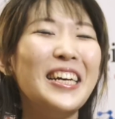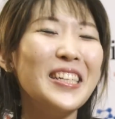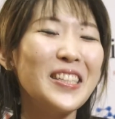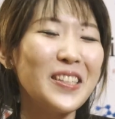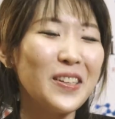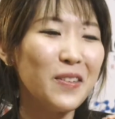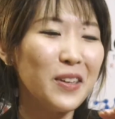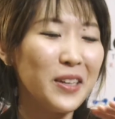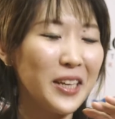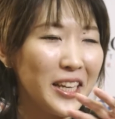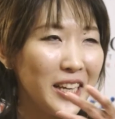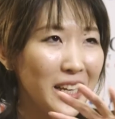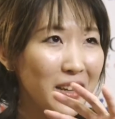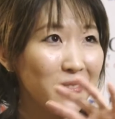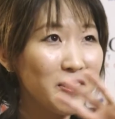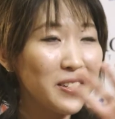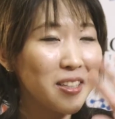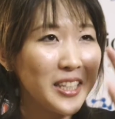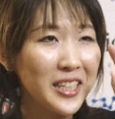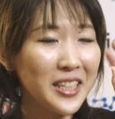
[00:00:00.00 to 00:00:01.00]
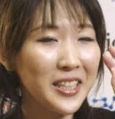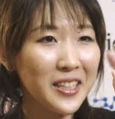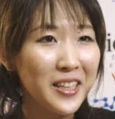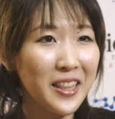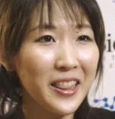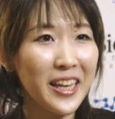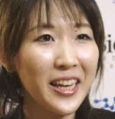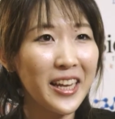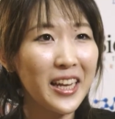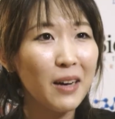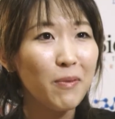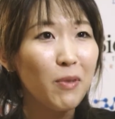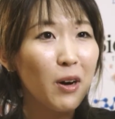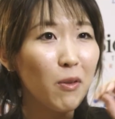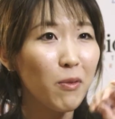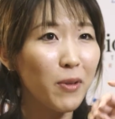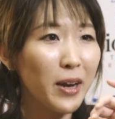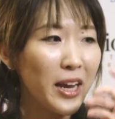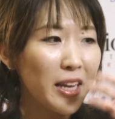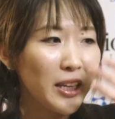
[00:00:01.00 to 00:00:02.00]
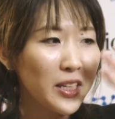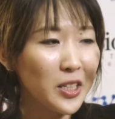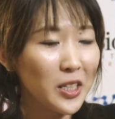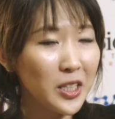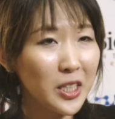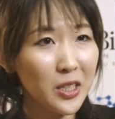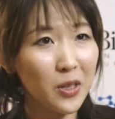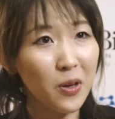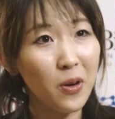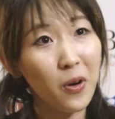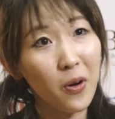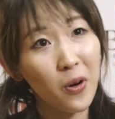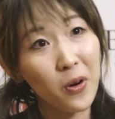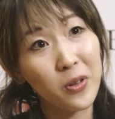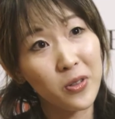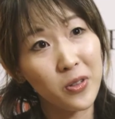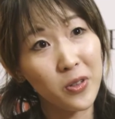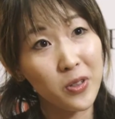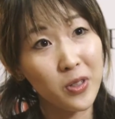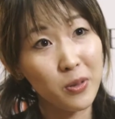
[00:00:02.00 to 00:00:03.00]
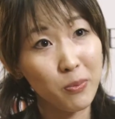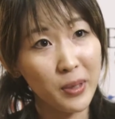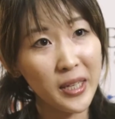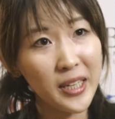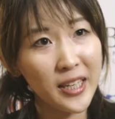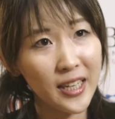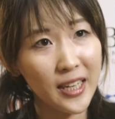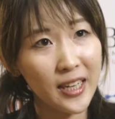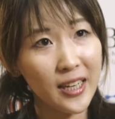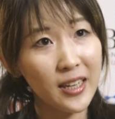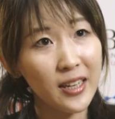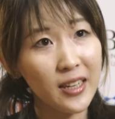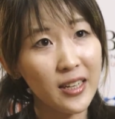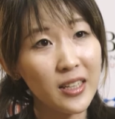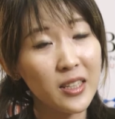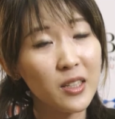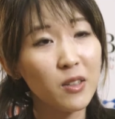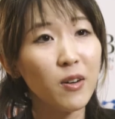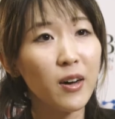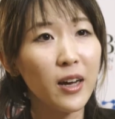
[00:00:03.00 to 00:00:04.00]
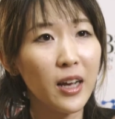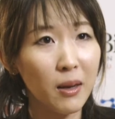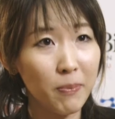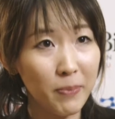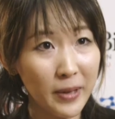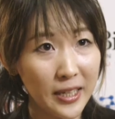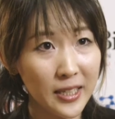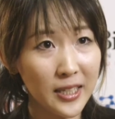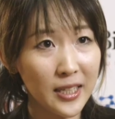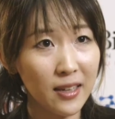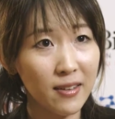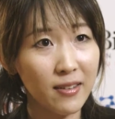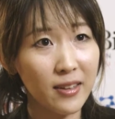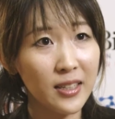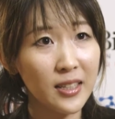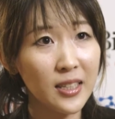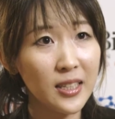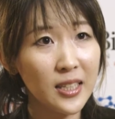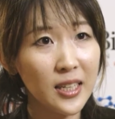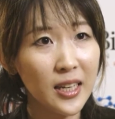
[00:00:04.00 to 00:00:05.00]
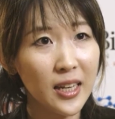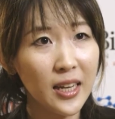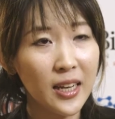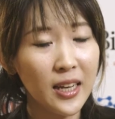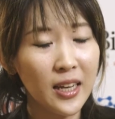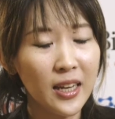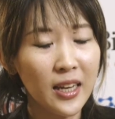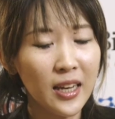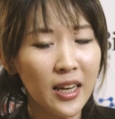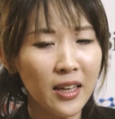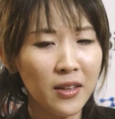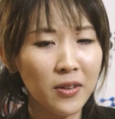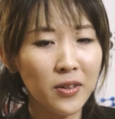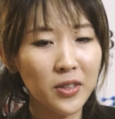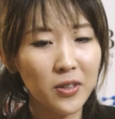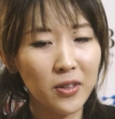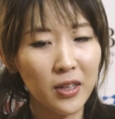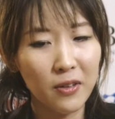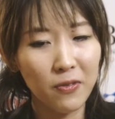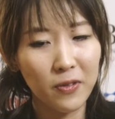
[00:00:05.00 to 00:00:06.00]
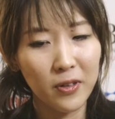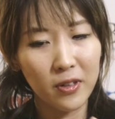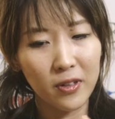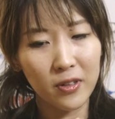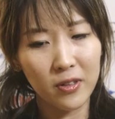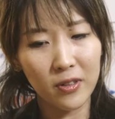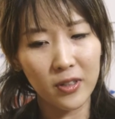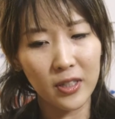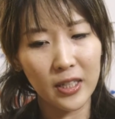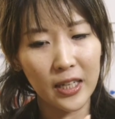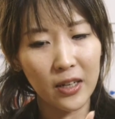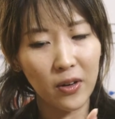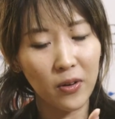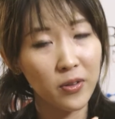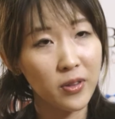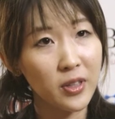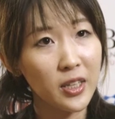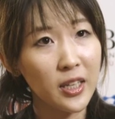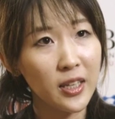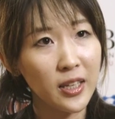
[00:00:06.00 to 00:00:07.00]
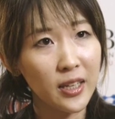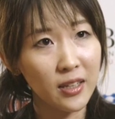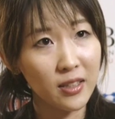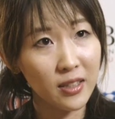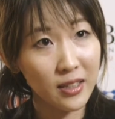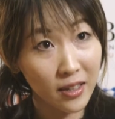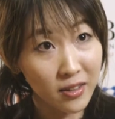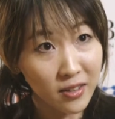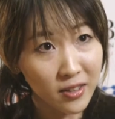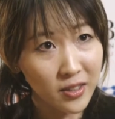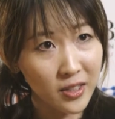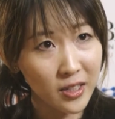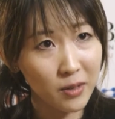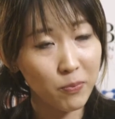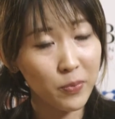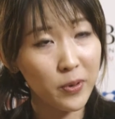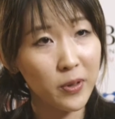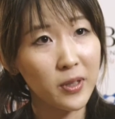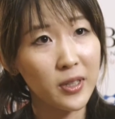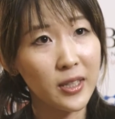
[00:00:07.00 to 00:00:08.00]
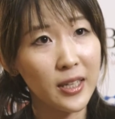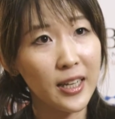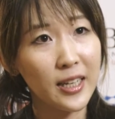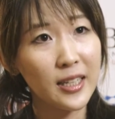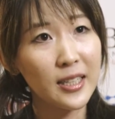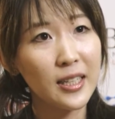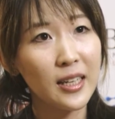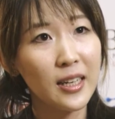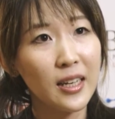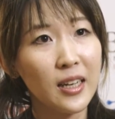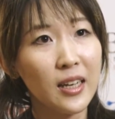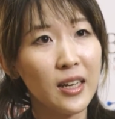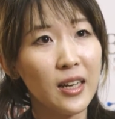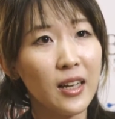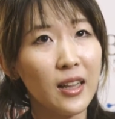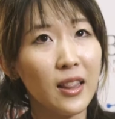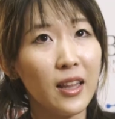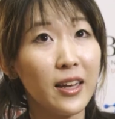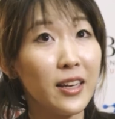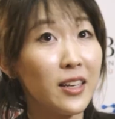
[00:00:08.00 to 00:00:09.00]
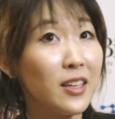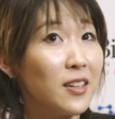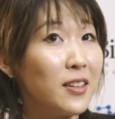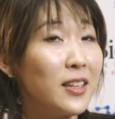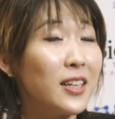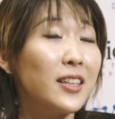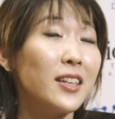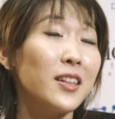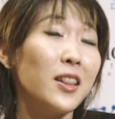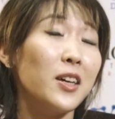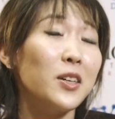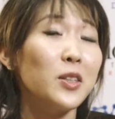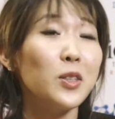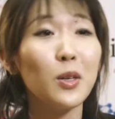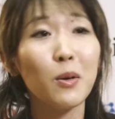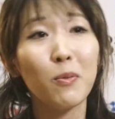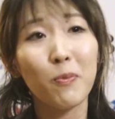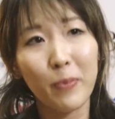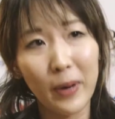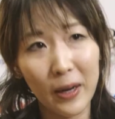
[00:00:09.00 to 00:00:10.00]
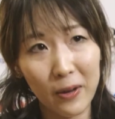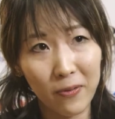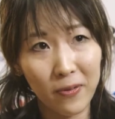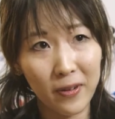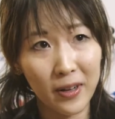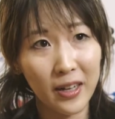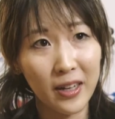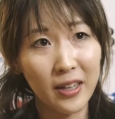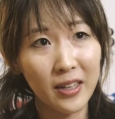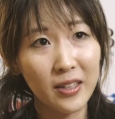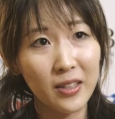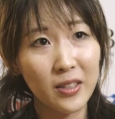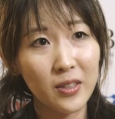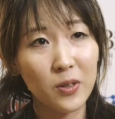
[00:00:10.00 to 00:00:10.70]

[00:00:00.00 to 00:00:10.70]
So even just to think about where you store all those media is quite a big challenge. And also if you do the continuous downstream process, like you need lots of buffer.